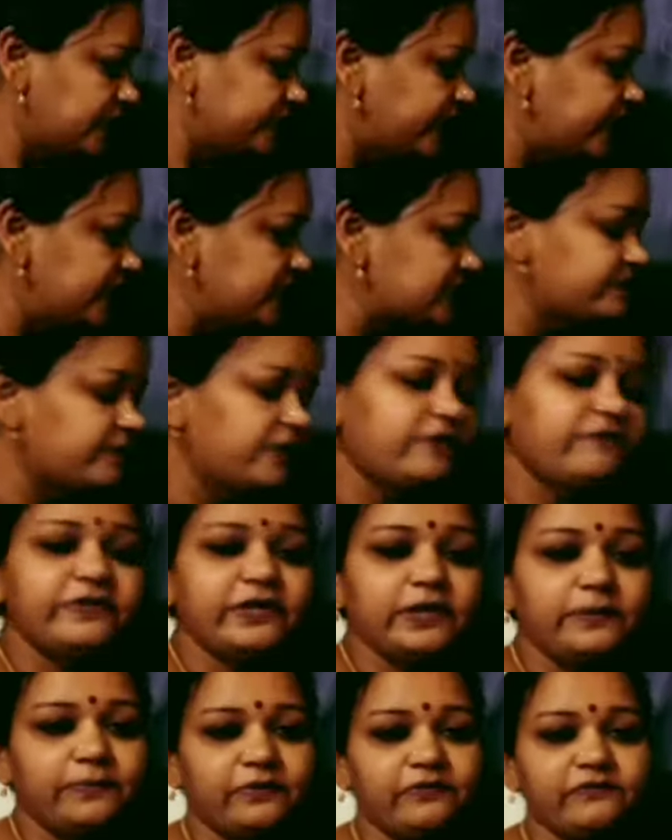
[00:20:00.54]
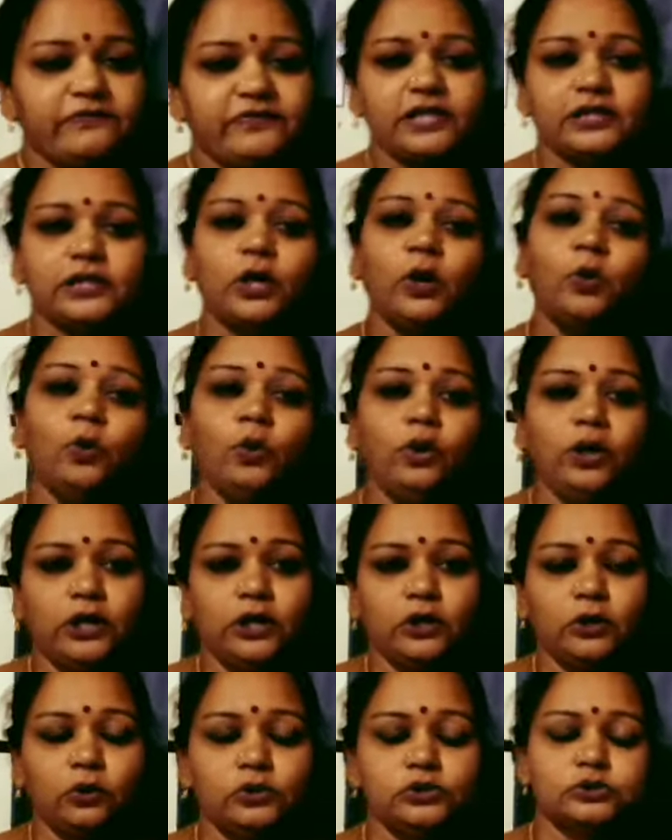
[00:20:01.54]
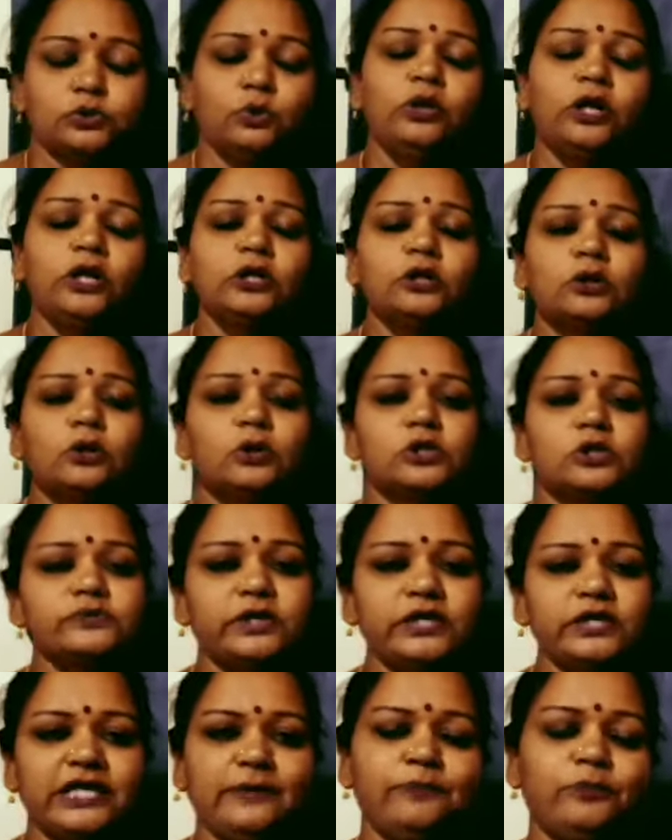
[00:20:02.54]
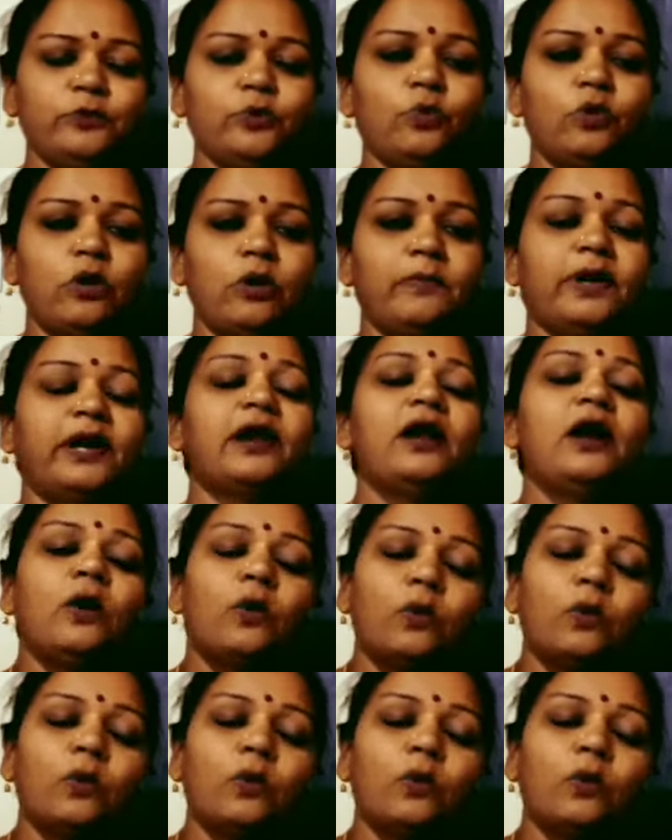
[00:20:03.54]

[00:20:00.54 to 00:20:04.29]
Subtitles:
That is why we will prefer the woolen clothes. Woolen clothes will keep you warmer.